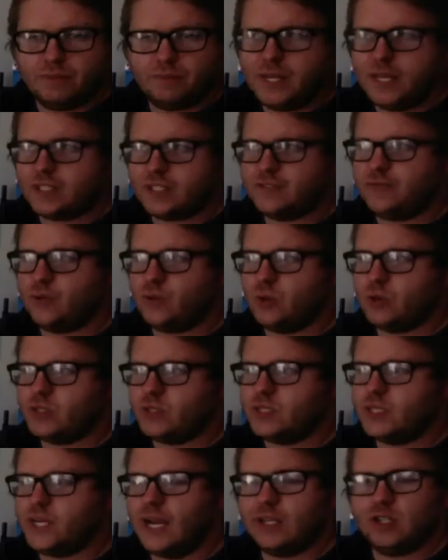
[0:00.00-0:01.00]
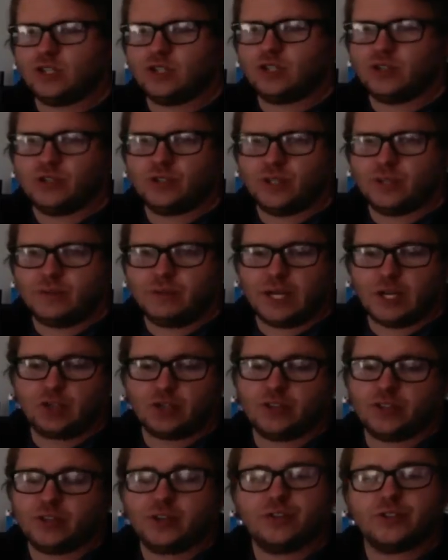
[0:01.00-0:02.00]
PS4s, I just usually make
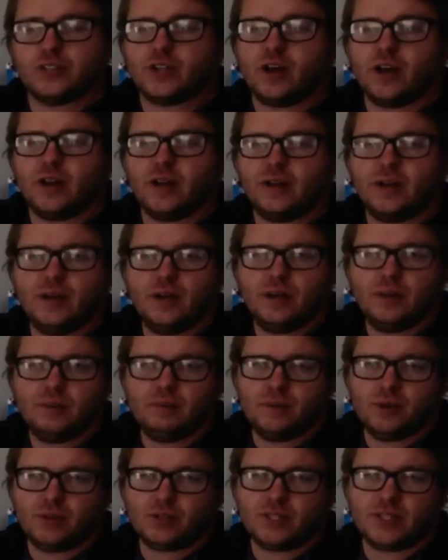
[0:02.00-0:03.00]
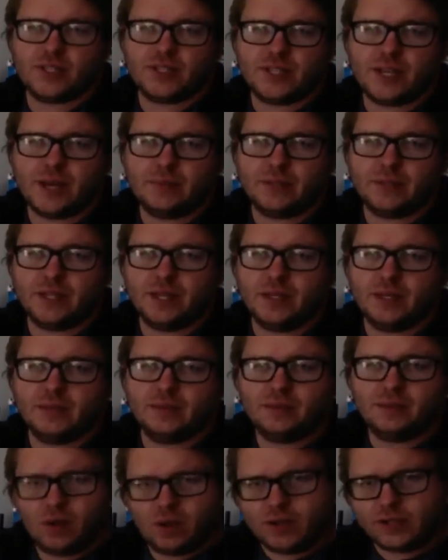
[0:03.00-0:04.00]
sure it turns on most of the time.
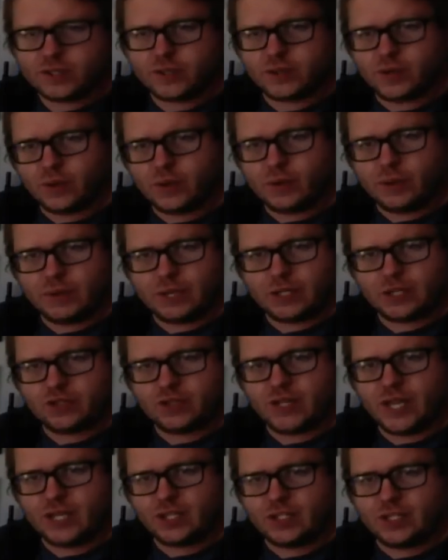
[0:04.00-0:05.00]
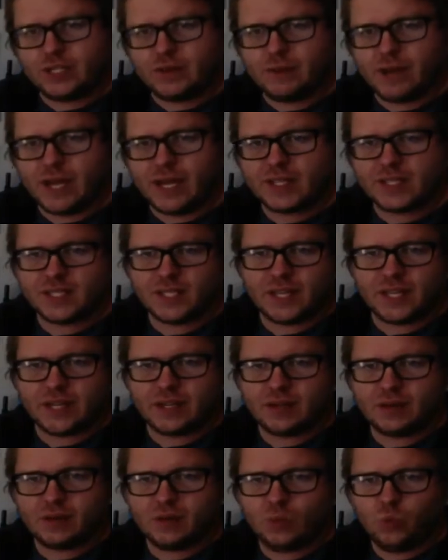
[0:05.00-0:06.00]
And also I want to make sure the HDMI isn't
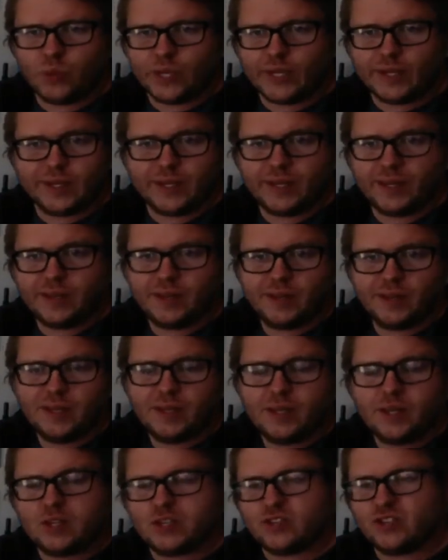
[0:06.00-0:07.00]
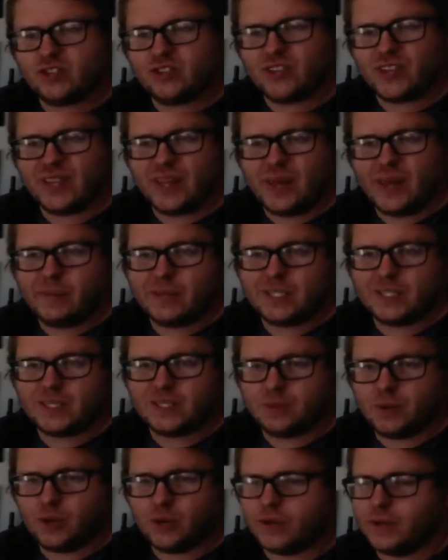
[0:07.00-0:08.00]
like wiggly, because usually that means it's
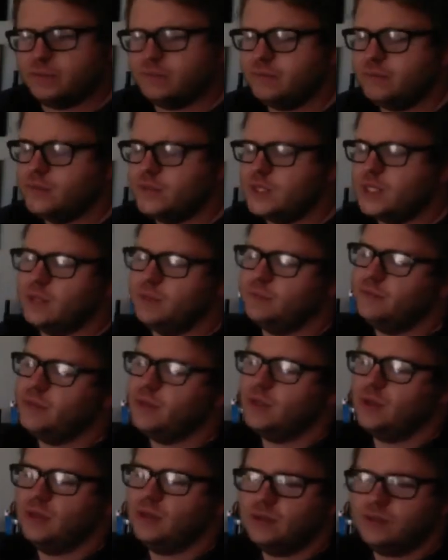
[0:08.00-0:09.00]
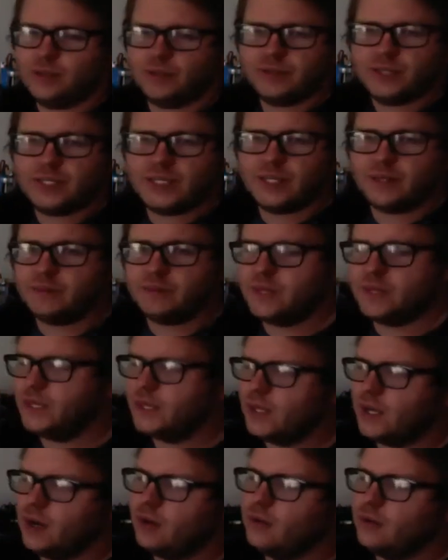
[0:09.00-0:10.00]
broken. So little tidbit
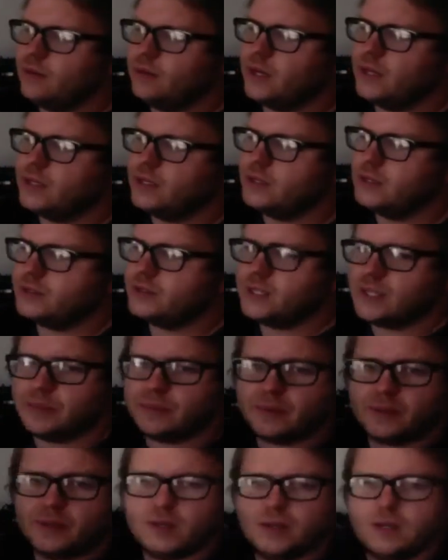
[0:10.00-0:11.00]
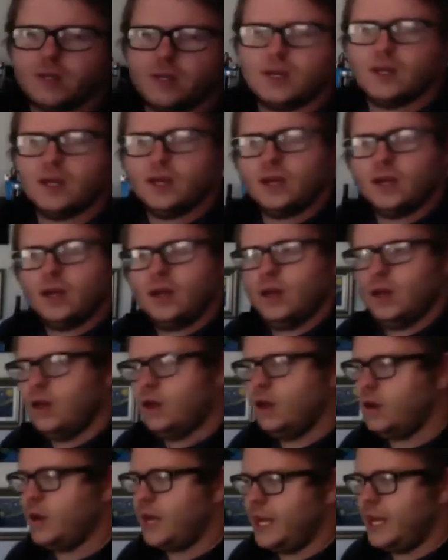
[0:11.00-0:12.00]
there, right? Little tip.
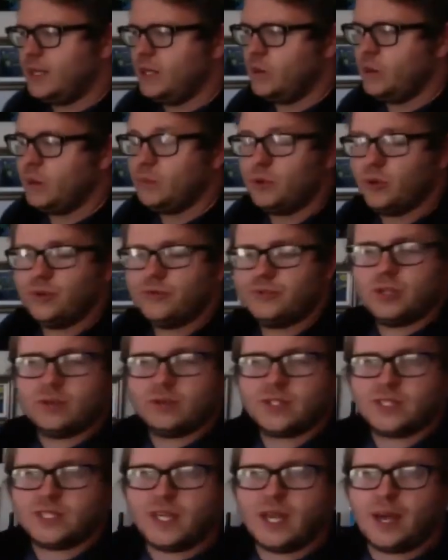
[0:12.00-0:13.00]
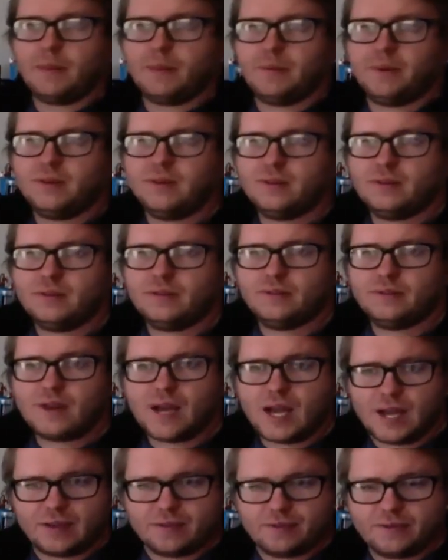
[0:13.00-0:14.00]
Okay, and then we move to step
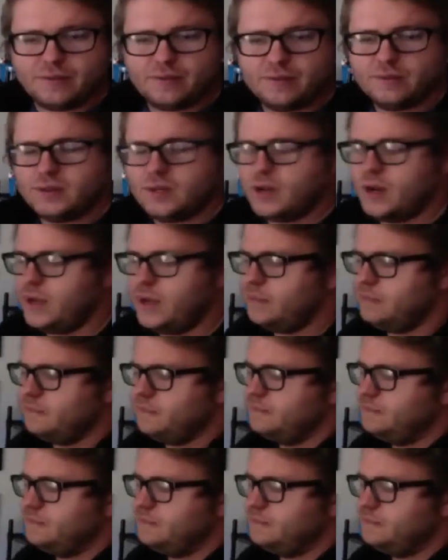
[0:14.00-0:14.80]
5, all right?